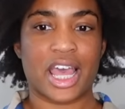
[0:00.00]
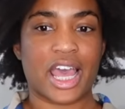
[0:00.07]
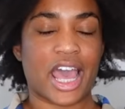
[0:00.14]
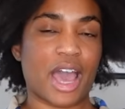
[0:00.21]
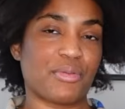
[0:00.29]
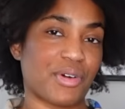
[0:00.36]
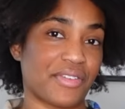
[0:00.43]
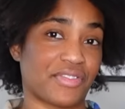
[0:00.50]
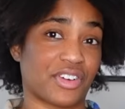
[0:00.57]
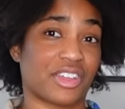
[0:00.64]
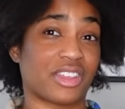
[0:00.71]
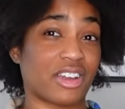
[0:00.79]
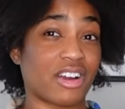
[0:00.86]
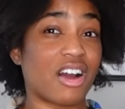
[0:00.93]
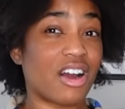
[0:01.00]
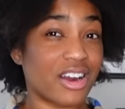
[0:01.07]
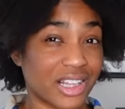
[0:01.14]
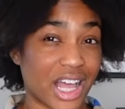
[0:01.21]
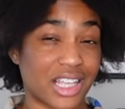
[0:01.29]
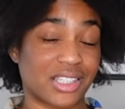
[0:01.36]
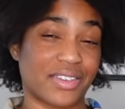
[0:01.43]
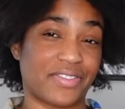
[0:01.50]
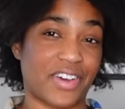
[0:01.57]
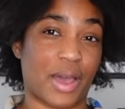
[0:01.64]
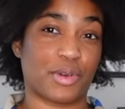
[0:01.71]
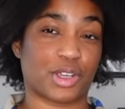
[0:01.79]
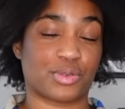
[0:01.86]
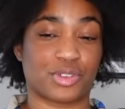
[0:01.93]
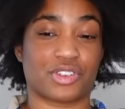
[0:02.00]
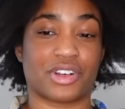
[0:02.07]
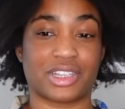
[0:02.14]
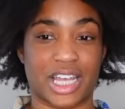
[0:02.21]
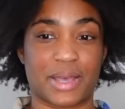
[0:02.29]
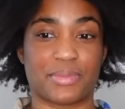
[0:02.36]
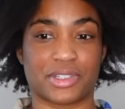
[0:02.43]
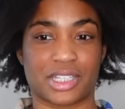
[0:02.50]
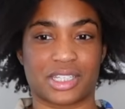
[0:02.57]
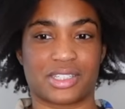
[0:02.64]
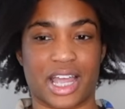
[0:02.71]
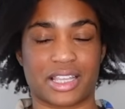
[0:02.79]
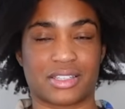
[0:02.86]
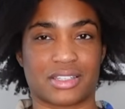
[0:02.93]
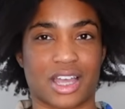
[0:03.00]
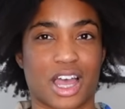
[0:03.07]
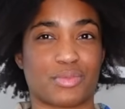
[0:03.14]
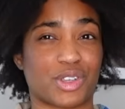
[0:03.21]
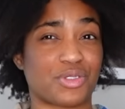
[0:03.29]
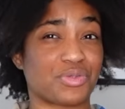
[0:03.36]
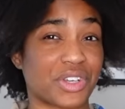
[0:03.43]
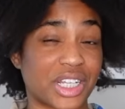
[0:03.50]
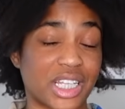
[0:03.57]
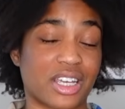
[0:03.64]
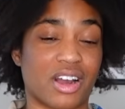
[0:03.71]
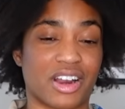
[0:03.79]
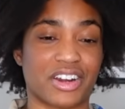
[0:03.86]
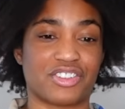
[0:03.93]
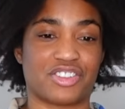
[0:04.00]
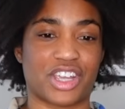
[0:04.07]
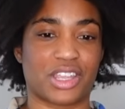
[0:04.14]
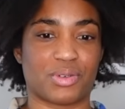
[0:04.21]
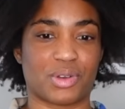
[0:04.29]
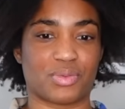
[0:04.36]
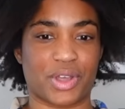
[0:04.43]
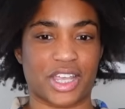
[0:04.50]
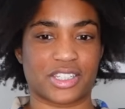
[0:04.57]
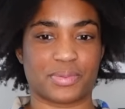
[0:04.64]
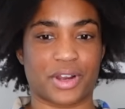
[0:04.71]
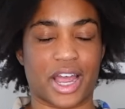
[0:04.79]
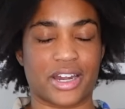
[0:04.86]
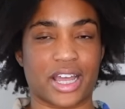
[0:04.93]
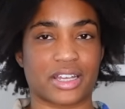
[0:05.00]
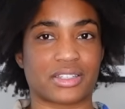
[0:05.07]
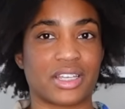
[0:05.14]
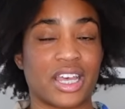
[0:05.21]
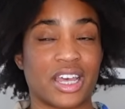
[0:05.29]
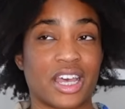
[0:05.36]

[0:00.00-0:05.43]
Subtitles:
However, there are lots of fabrics which are labeled as deadstock, which really aren't genuine waste product.